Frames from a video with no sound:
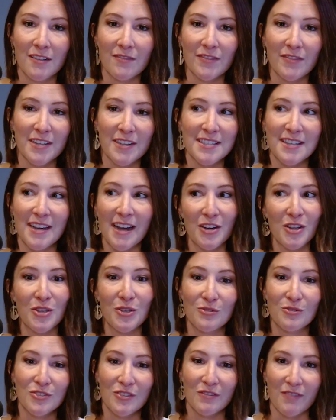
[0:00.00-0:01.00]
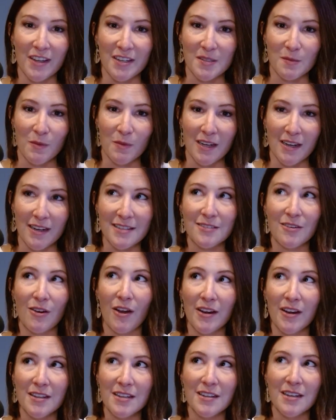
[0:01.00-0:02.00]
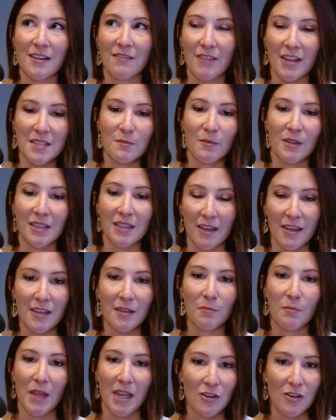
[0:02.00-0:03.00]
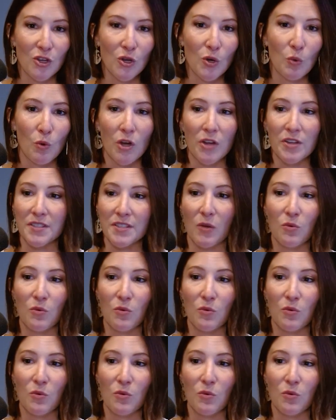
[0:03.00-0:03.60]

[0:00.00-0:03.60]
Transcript: That's not a huge investment. It's not an investment like painting your walls.